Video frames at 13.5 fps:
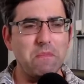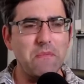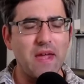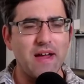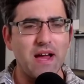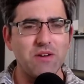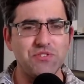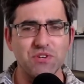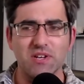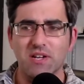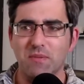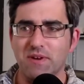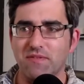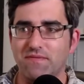I was doing a
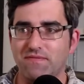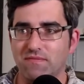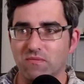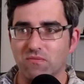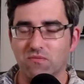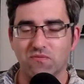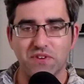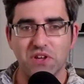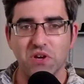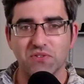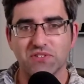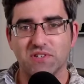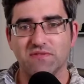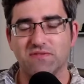little bit of video
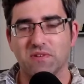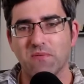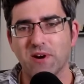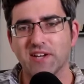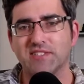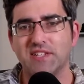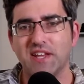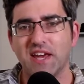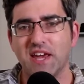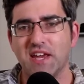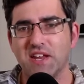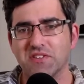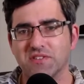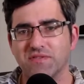stuff for work today,
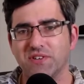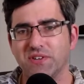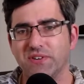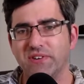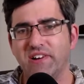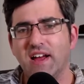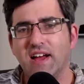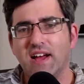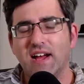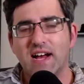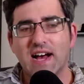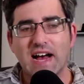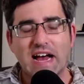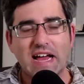an interview,
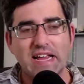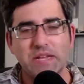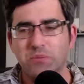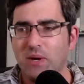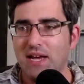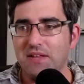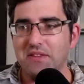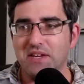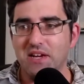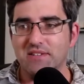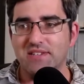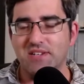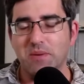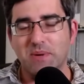and while I had the gear
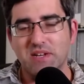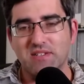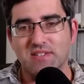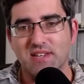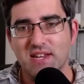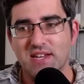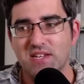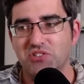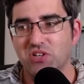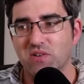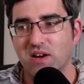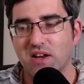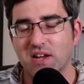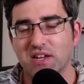set up, I decided, you know
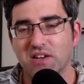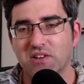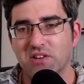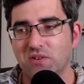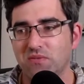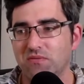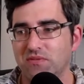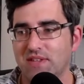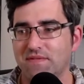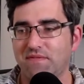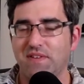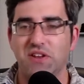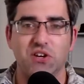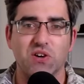what, I'm gonna do that
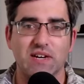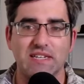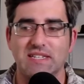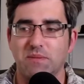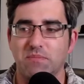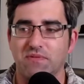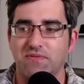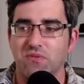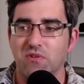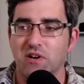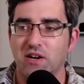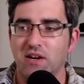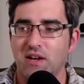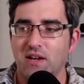video I did
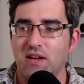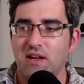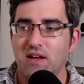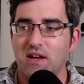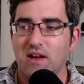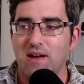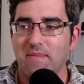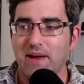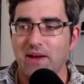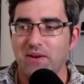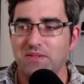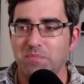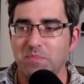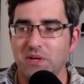before
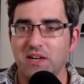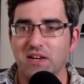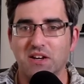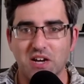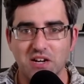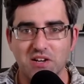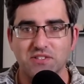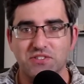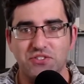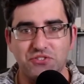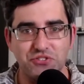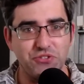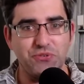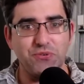about being an Irish
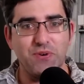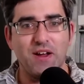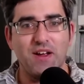Jew